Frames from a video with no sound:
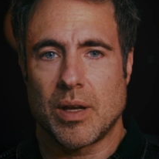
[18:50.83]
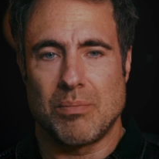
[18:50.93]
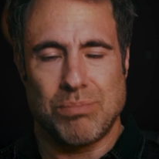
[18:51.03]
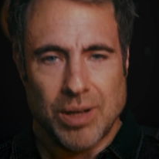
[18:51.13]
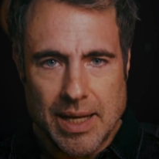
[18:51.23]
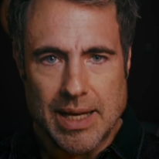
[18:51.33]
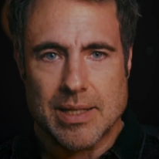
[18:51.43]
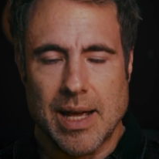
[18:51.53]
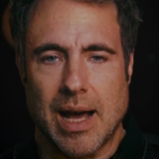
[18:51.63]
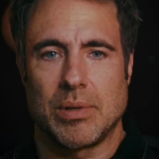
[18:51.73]
the
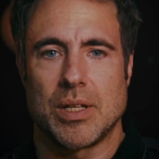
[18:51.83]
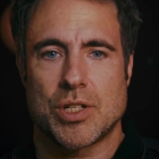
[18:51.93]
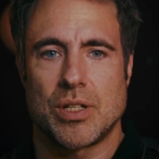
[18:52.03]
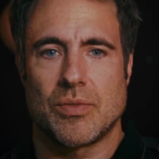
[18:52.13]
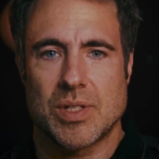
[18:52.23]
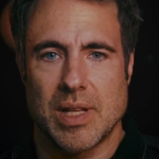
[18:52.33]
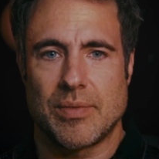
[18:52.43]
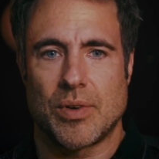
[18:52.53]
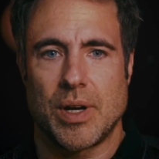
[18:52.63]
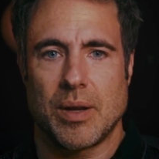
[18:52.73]
complete abolition of
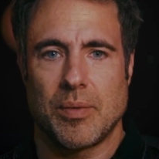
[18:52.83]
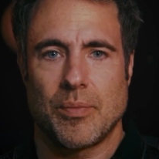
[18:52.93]
slavery.